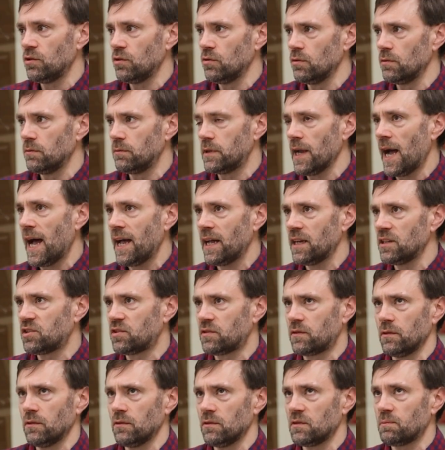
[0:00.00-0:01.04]
you
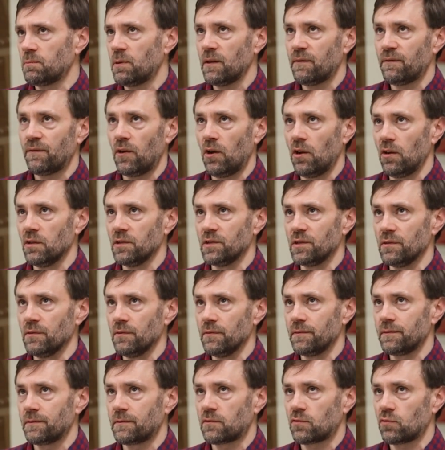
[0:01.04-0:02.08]
dodge those pitfalls
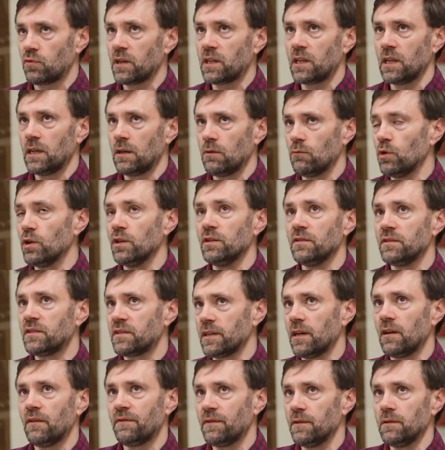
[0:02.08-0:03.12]
of tricking
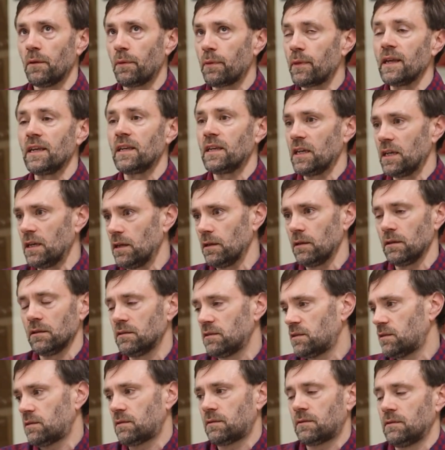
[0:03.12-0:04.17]
oneself into thinking
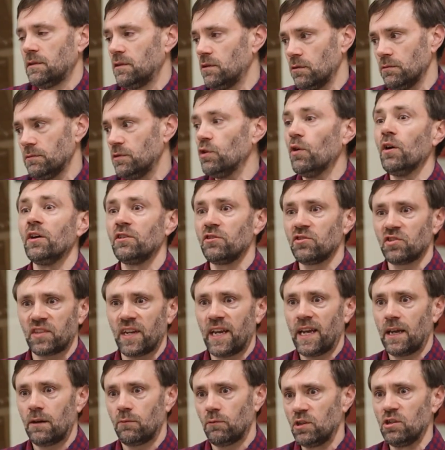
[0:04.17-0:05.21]
it's you
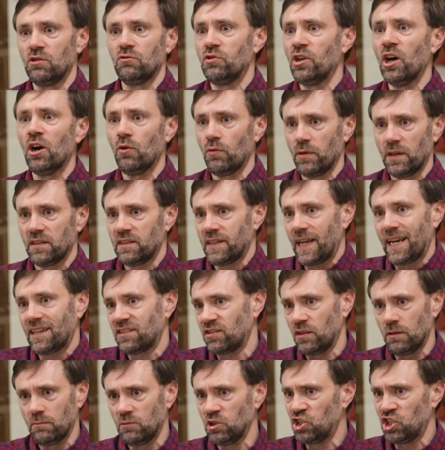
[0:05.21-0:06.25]
understand when you don't? It's
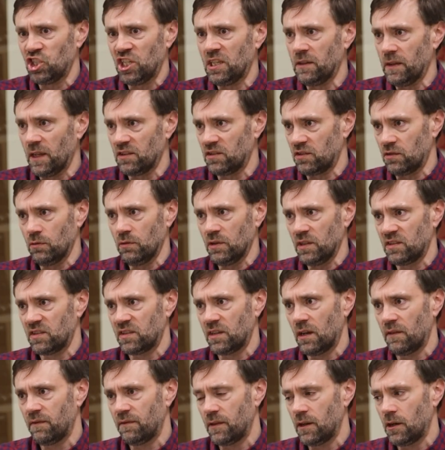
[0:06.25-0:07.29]
actually the machine that's doing
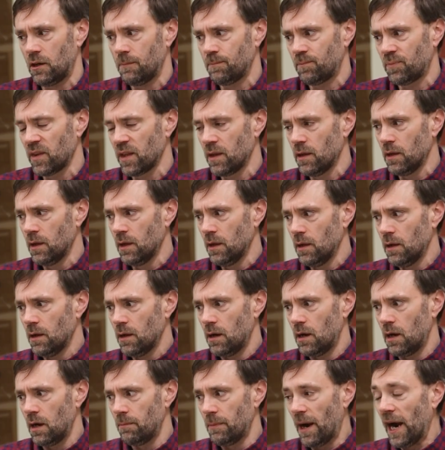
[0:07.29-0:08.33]
stuff there.
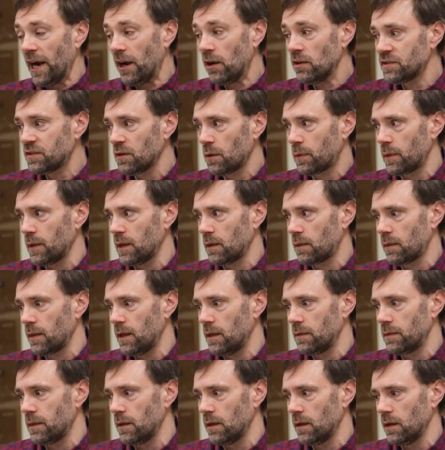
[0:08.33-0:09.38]
I also think
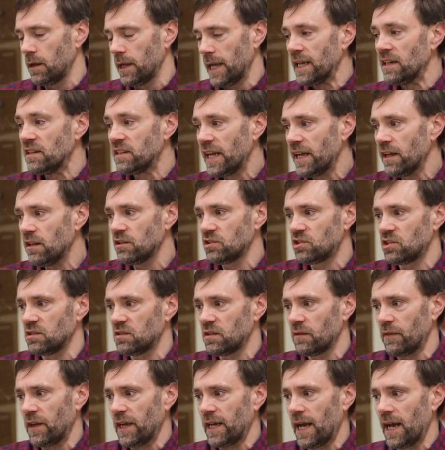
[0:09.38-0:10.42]
that the intelligence
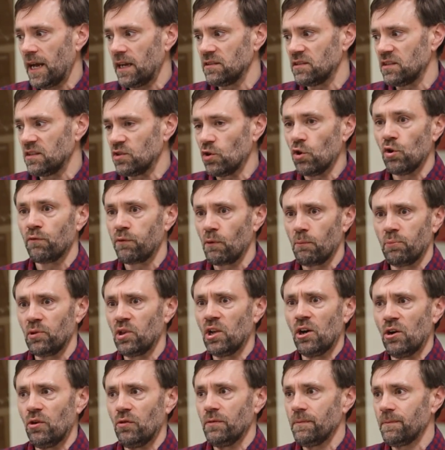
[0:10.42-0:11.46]
of AIs is
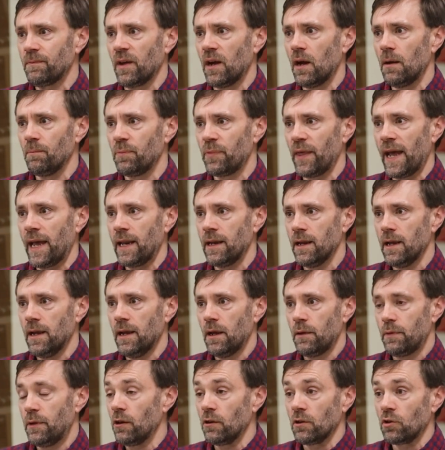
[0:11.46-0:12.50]
overblown, that
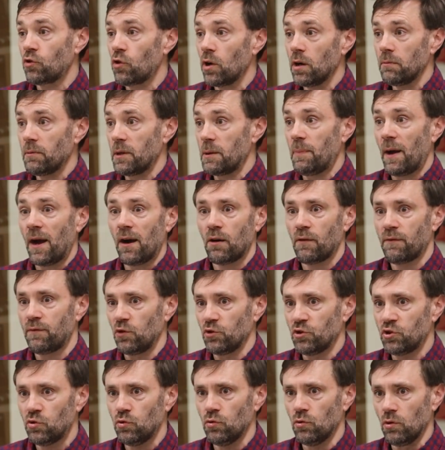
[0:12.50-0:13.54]
they're incredibly powerful
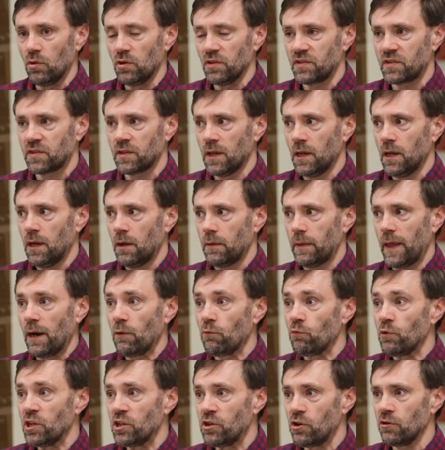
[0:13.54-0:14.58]
tools that
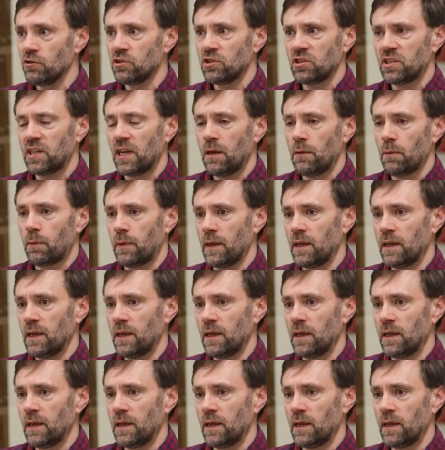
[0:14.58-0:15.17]
regurgitate